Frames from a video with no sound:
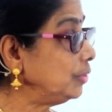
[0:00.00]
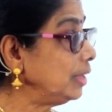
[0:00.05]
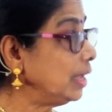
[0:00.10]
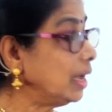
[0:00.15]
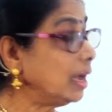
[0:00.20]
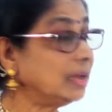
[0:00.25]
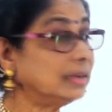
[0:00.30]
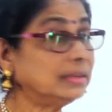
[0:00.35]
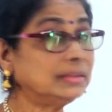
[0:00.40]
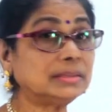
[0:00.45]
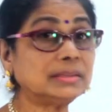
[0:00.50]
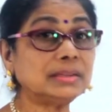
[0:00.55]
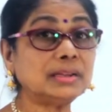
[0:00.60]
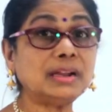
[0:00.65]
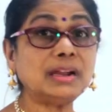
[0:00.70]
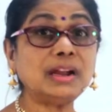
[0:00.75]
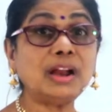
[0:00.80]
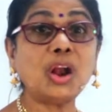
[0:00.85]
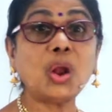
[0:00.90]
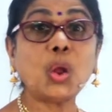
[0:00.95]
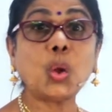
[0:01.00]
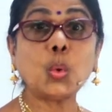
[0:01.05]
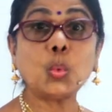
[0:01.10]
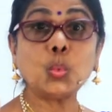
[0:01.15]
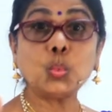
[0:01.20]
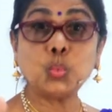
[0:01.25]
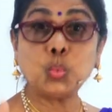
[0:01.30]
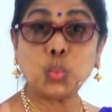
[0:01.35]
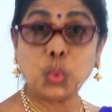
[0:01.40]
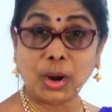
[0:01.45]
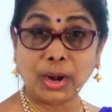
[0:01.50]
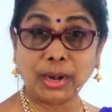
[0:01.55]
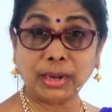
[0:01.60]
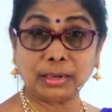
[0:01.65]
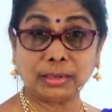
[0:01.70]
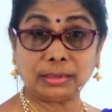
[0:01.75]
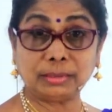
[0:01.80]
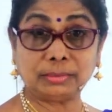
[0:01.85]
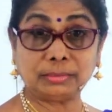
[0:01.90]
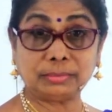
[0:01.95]
the answer
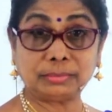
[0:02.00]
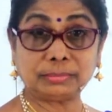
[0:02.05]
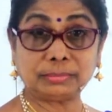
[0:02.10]
1.